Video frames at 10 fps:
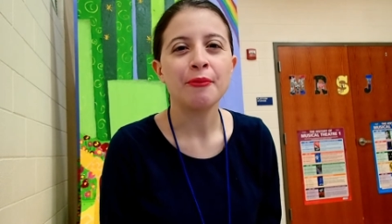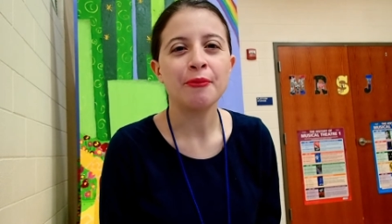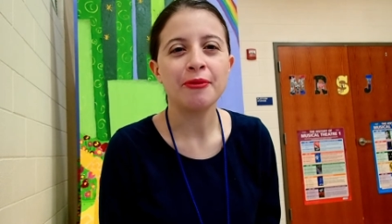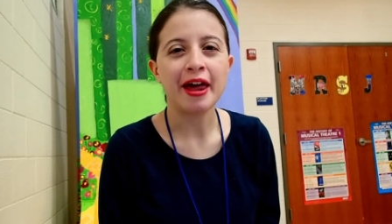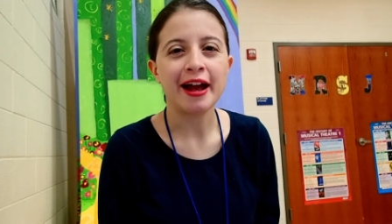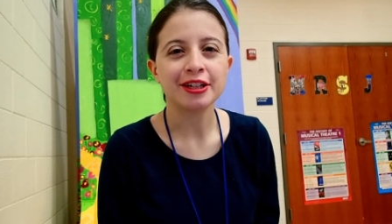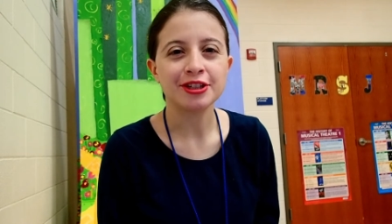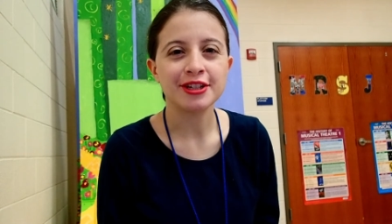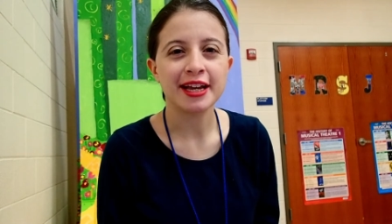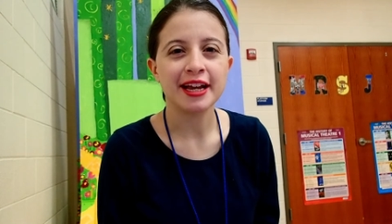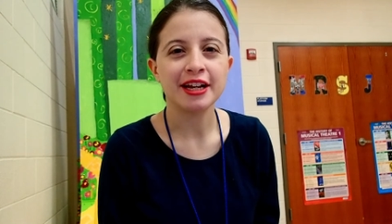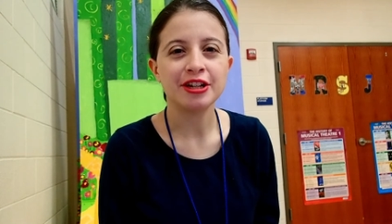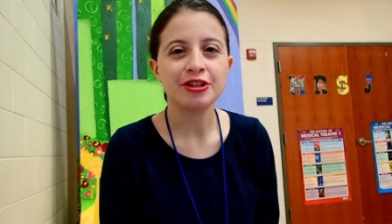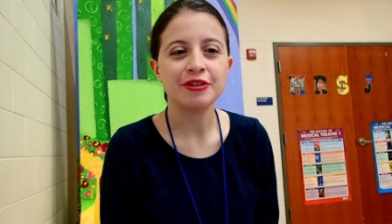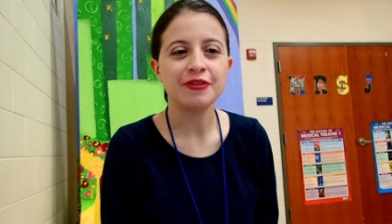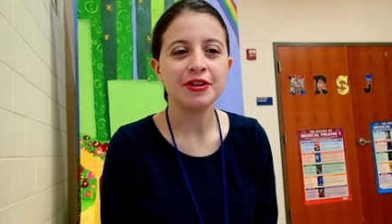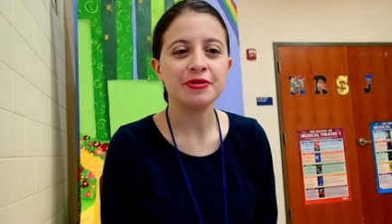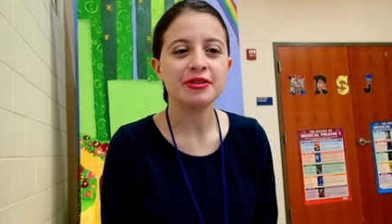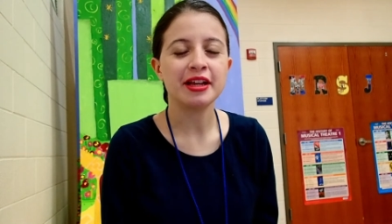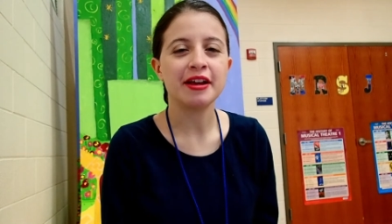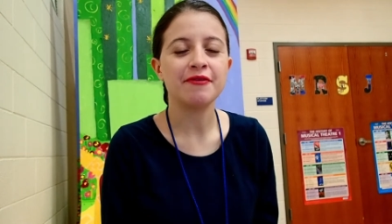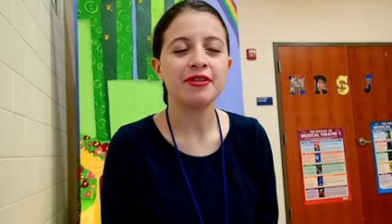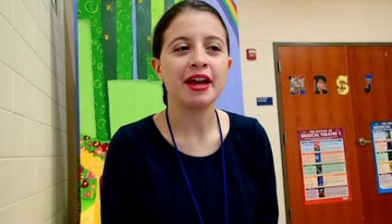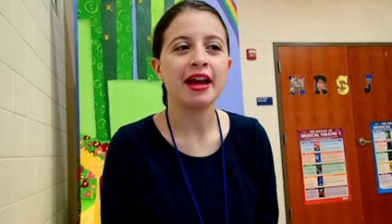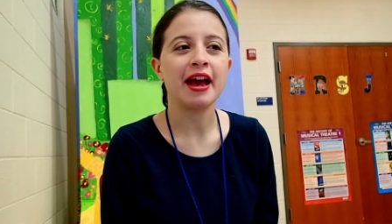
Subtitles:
that actors say in interviews if they